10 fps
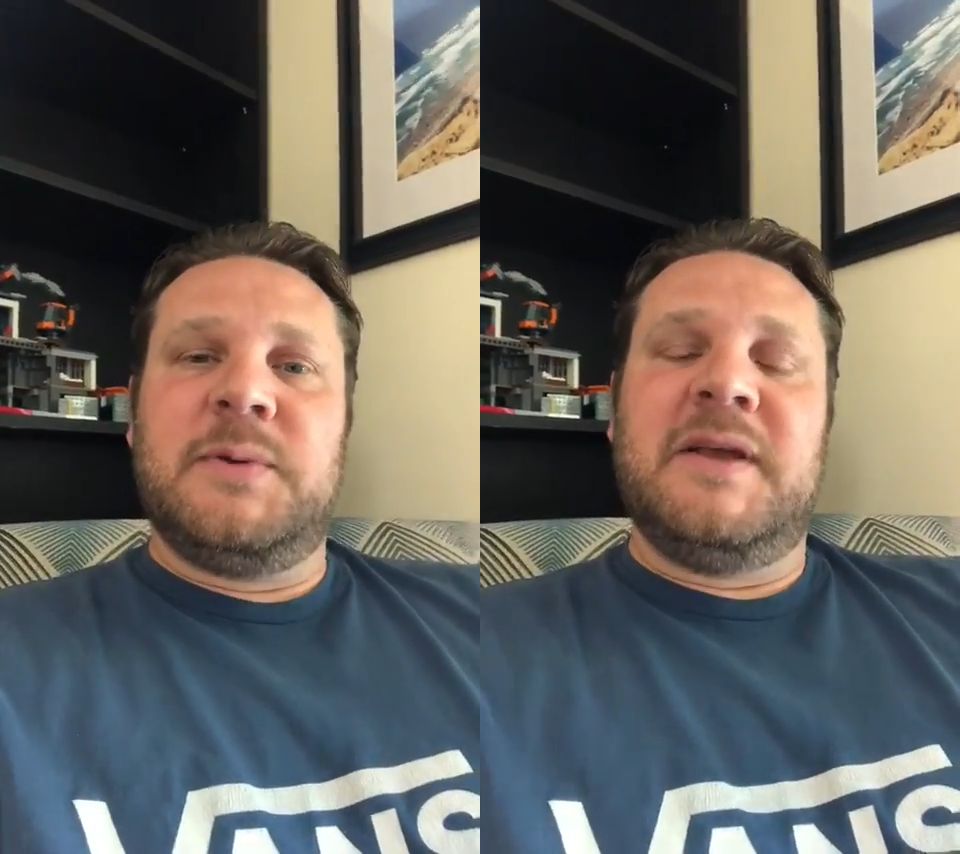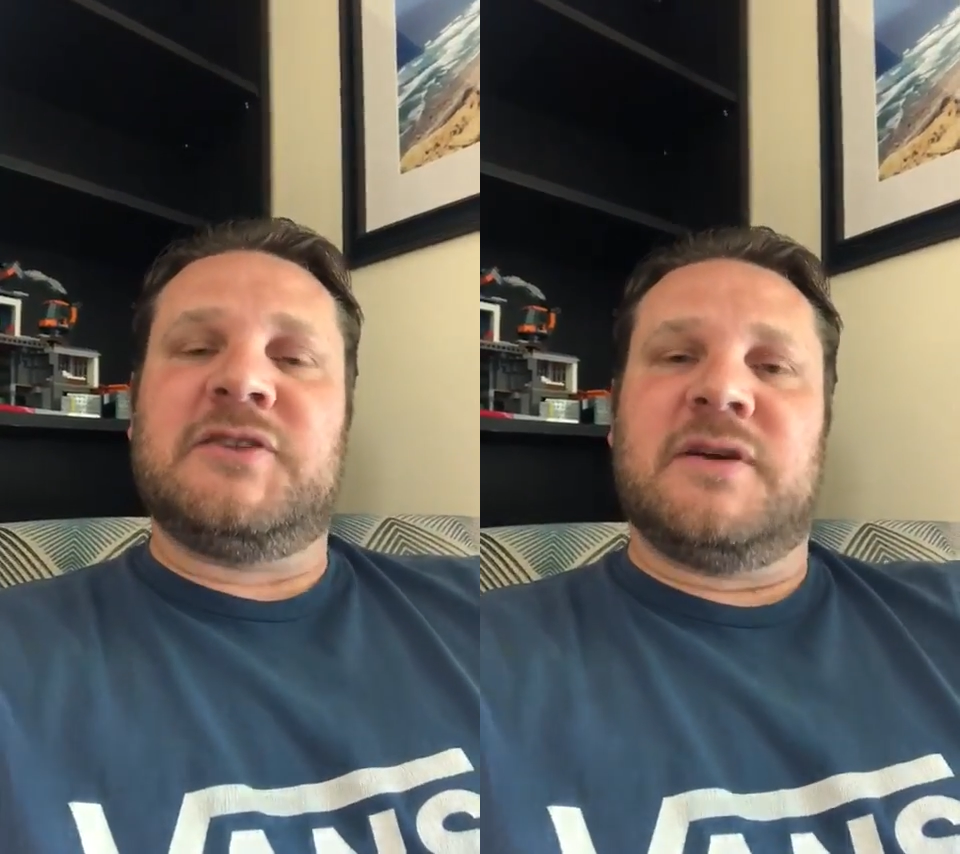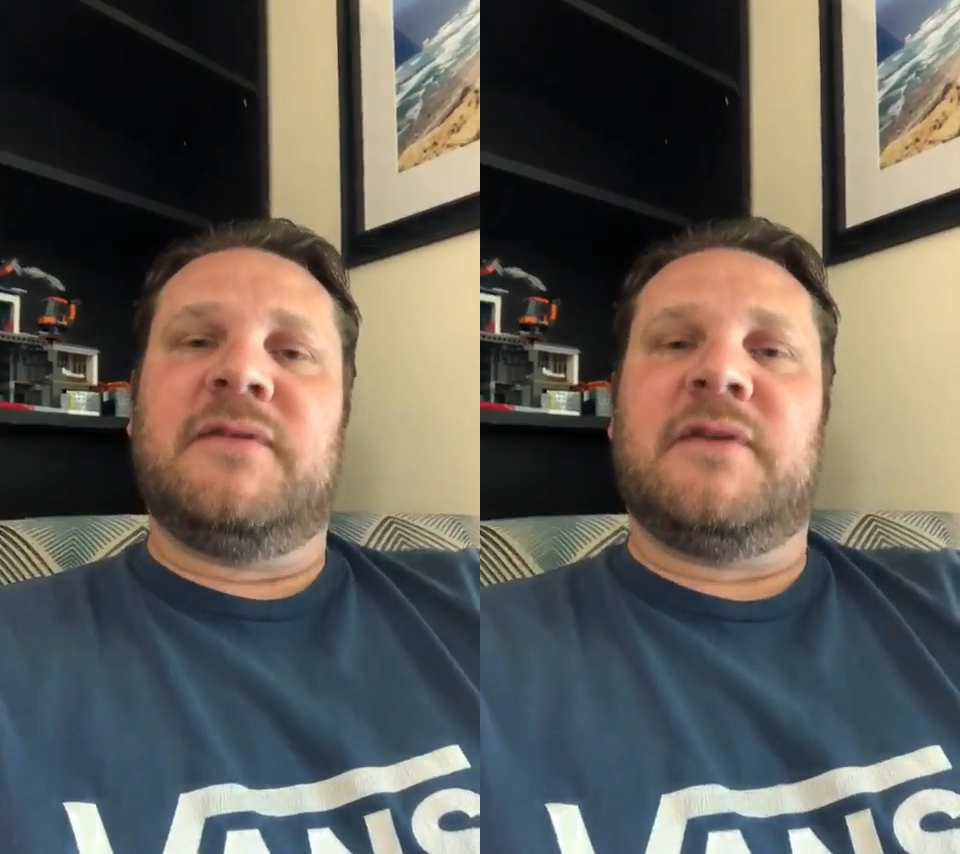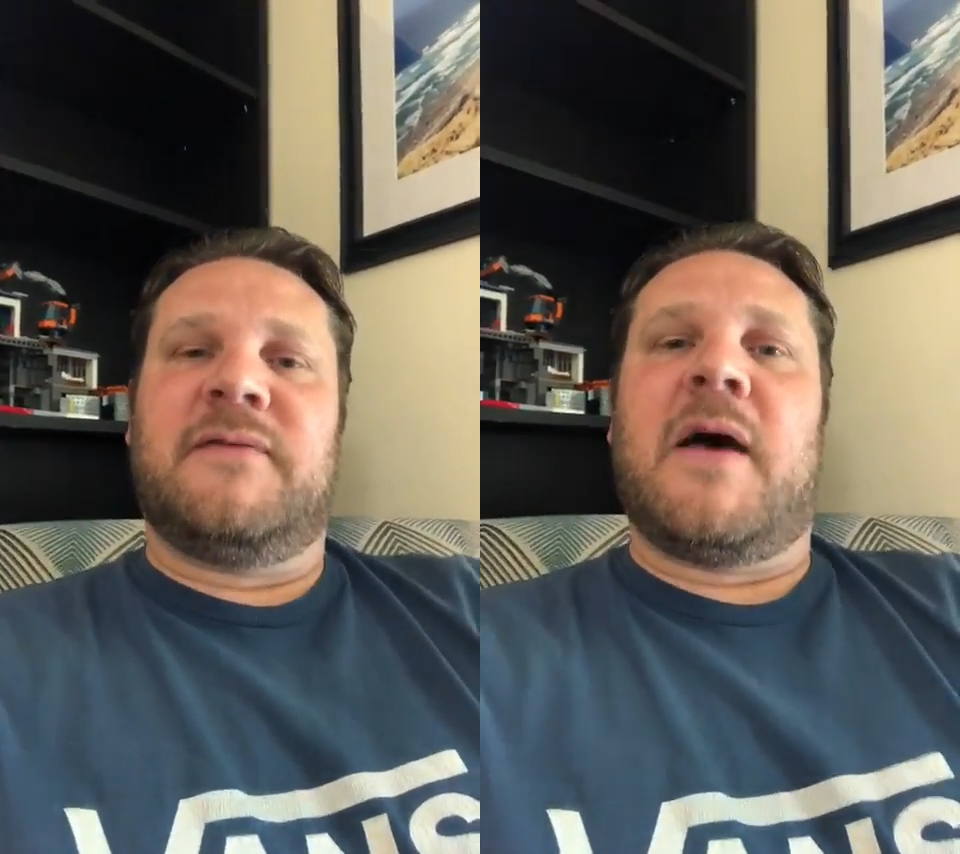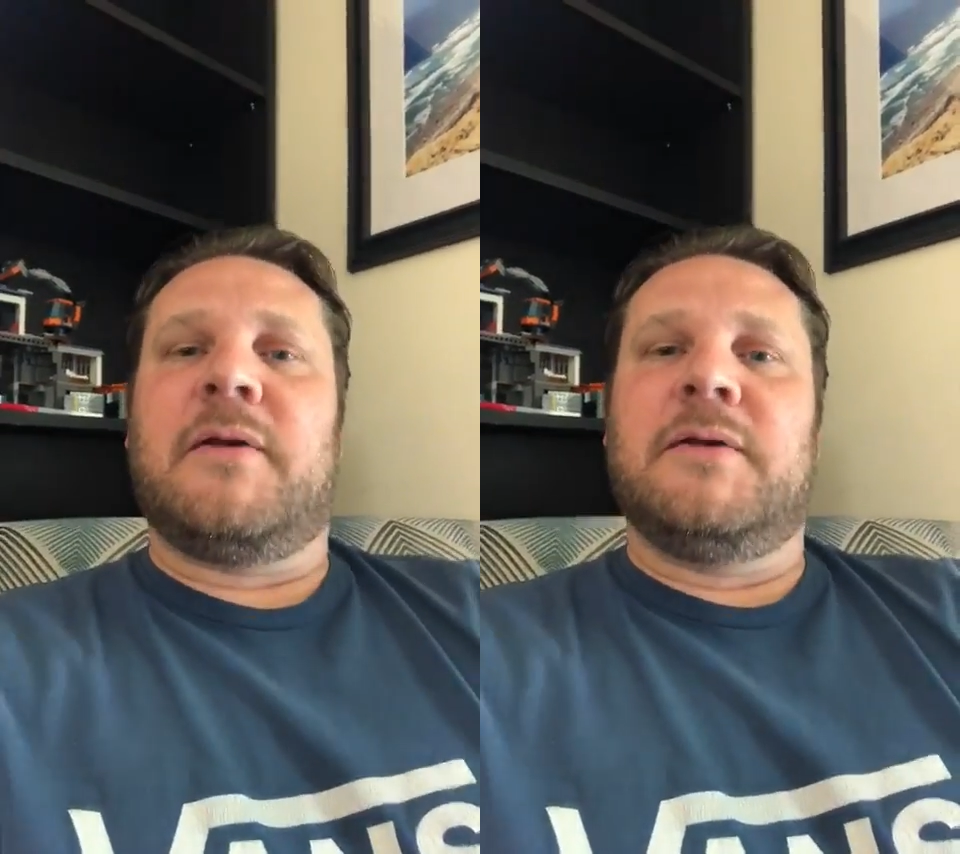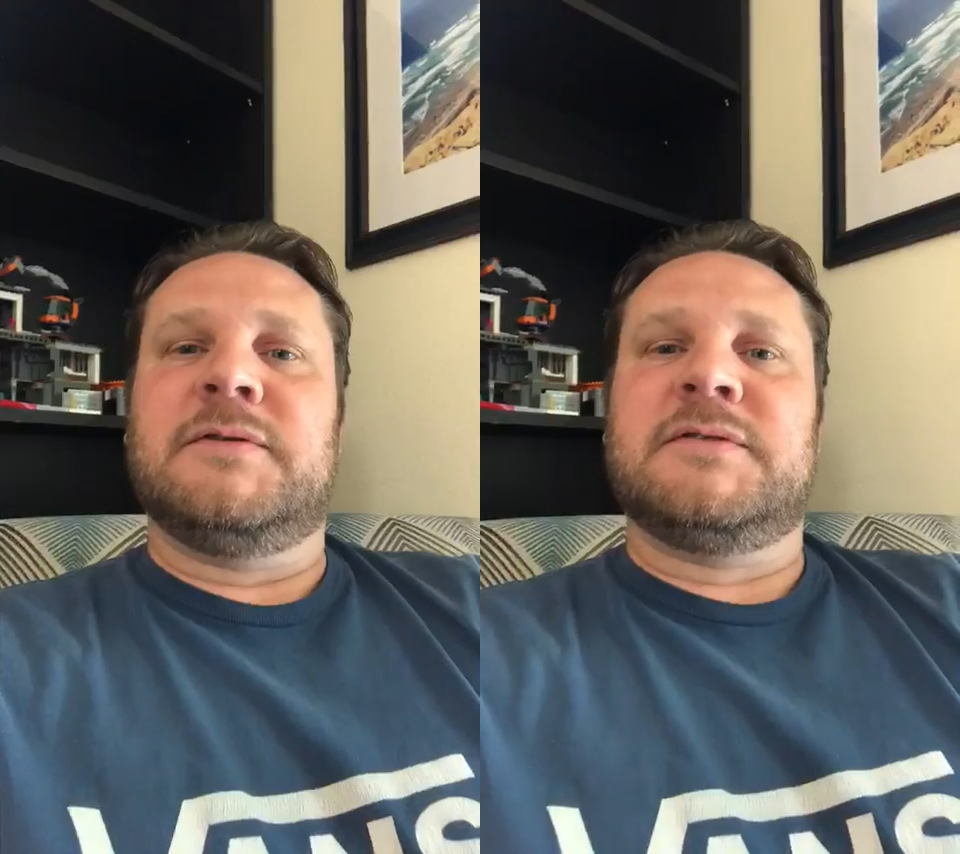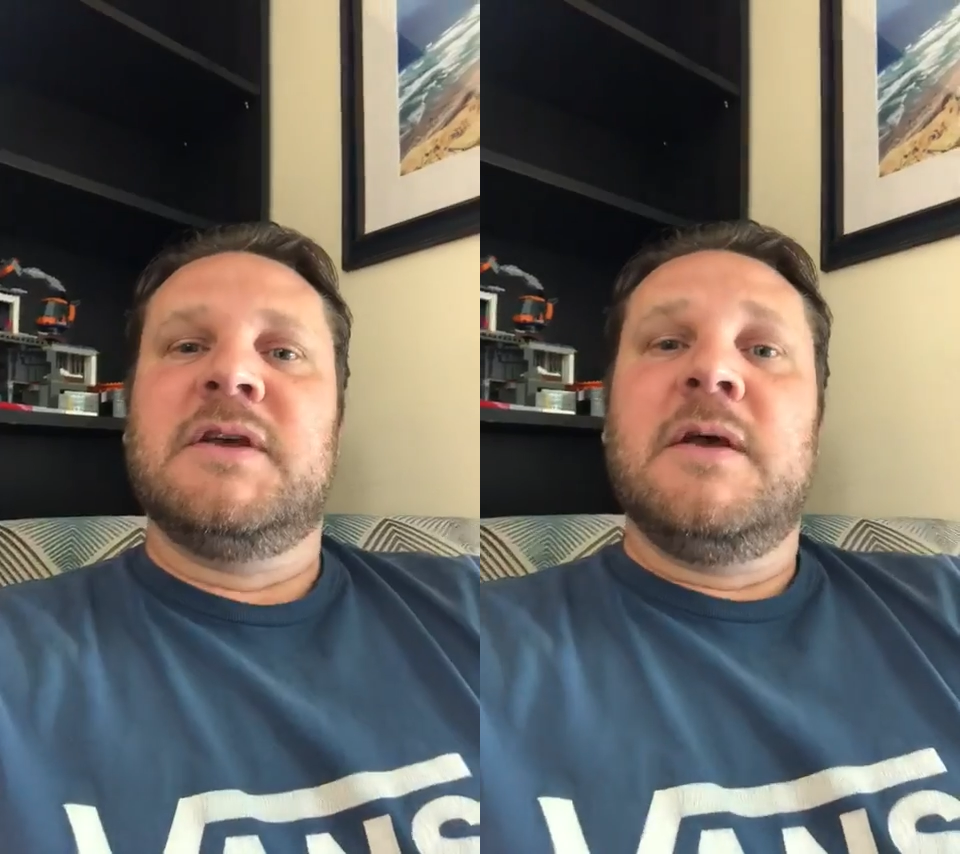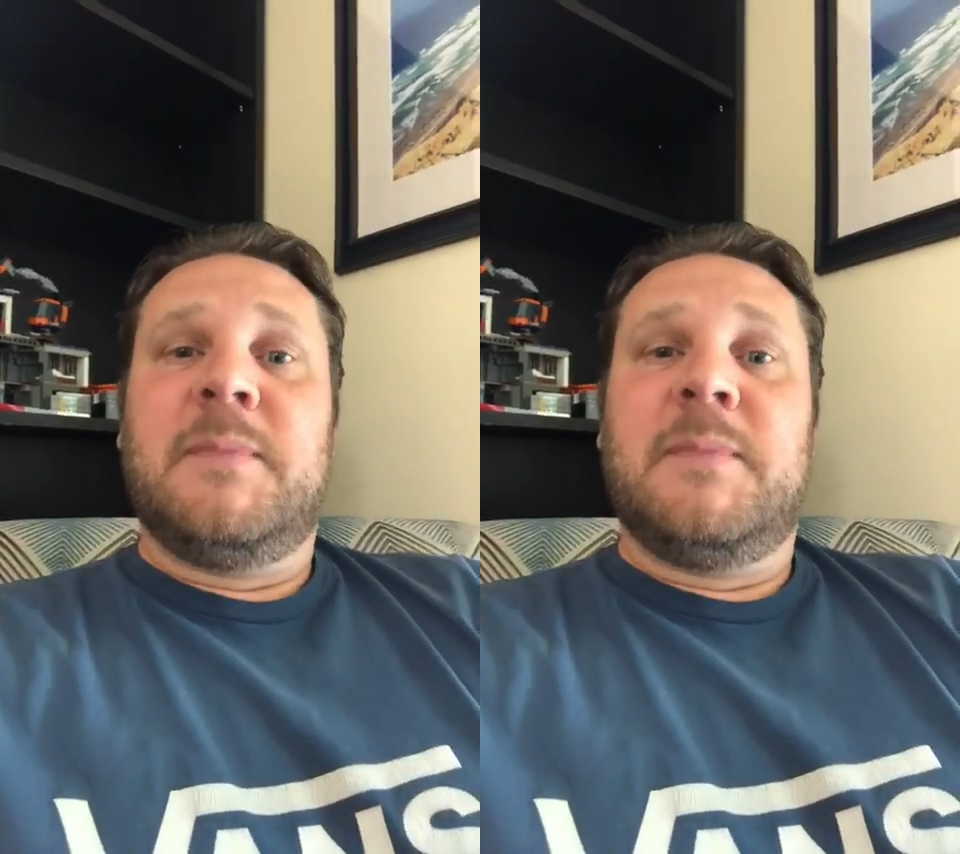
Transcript: each of your values,